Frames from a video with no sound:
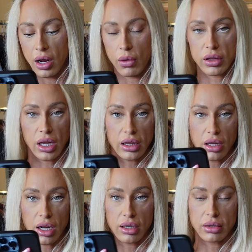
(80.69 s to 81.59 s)
with like
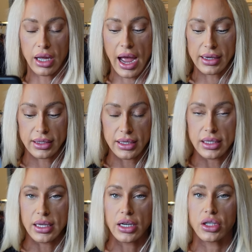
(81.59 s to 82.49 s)
the Axe and
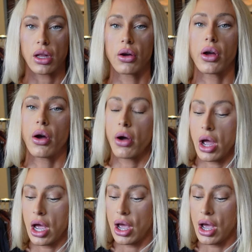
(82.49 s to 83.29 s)
Sledge logo.